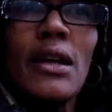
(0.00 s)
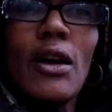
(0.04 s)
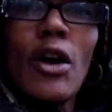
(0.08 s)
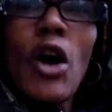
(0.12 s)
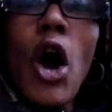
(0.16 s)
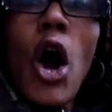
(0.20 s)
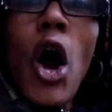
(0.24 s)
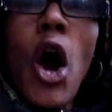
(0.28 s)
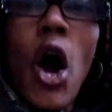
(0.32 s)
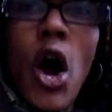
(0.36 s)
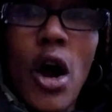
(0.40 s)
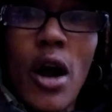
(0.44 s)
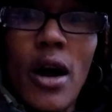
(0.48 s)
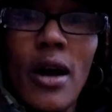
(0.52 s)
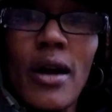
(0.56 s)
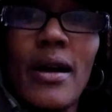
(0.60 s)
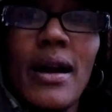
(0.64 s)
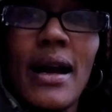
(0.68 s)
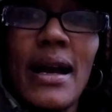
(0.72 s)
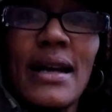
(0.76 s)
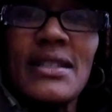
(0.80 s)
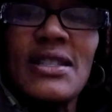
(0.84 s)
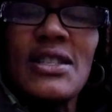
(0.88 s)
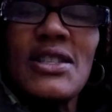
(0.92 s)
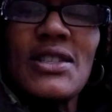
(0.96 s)
are,
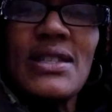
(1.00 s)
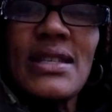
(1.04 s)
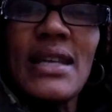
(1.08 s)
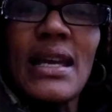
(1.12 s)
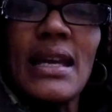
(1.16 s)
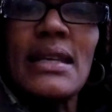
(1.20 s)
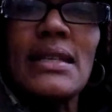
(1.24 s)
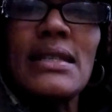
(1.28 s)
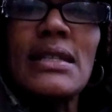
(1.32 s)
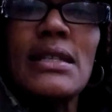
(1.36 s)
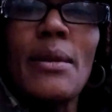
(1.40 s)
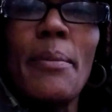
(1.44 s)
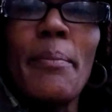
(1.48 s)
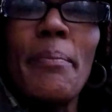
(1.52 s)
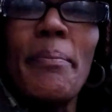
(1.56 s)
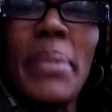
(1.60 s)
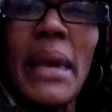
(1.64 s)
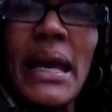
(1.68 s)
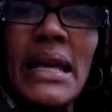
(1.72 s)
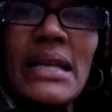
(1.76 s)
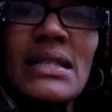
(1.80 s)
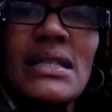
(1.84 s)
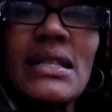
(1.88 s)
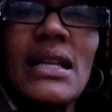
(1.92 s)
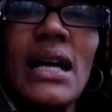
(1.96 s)
I should say, some
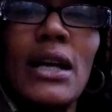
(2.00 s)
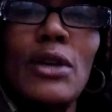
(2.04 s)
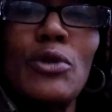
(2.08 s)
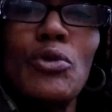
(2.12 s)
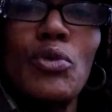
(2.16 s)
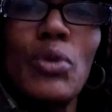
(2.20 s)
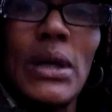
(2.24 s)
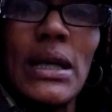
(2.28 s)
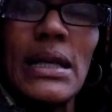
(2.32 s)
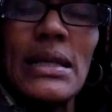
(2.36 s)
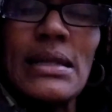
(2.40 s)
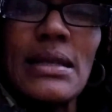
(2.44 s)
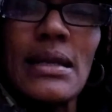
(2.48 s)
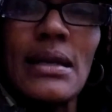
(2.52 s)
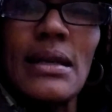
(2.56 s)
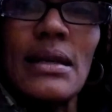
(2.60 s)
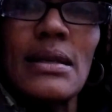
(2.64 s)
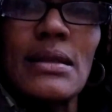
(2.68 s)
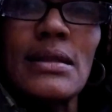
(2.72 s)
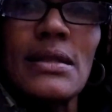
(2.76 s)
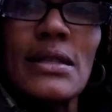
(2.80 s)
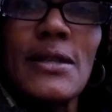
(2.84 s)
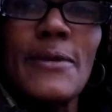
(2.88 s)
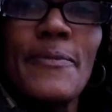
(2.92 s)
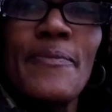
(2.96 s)
baseline
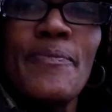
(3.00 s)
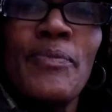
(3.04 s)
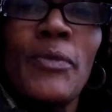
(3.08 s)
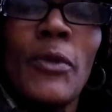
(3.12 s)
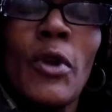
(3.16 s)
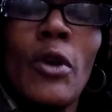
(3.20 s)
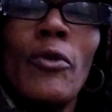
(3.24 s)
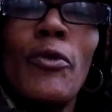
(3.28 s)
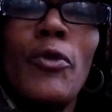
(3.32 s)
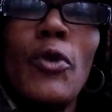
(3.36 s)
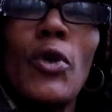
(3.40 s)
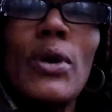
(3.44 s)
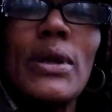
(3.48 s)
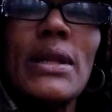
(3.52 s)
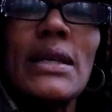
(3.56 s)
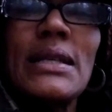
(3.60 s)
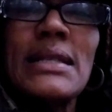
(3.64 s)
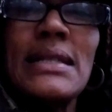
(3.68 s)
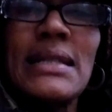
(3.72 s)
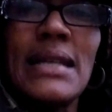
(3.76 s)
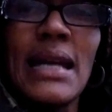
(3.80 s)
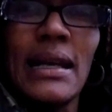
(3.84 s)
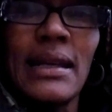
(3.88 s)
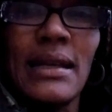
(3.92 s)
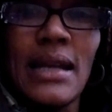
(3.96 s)
reasons for this
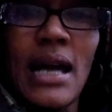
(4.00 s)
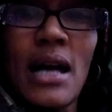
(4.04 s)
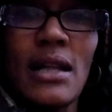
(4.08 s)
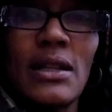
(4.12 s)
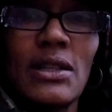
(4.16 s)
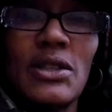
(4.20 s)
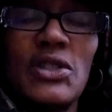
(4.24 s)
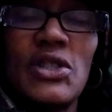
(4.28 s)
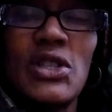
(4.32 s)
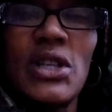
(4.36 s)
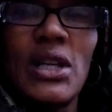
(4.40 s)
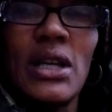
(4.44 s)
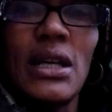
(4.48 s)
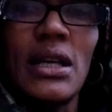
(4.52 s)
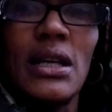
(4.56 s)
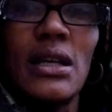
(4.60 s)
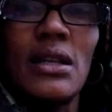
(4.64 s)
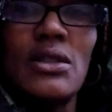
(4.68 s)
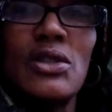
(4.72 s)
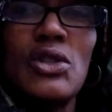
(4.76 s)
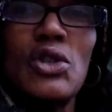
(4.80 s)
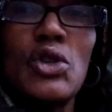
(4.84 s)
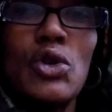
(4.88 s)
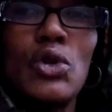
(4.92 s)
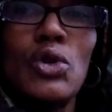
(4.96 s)
technology
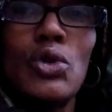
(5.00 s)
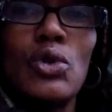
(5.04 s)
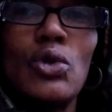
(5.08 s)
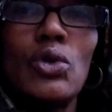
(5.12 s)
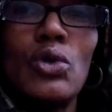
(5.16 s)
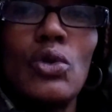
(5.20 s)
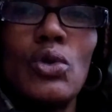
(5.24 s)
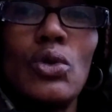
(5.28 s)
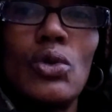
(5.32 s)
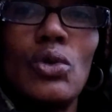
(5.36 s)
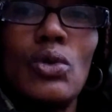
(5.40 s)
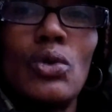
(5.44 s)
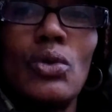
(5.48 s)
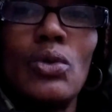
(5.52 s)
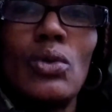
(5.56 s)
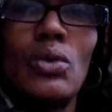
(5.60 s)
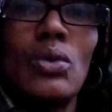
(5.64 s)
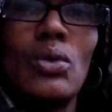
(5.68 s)
to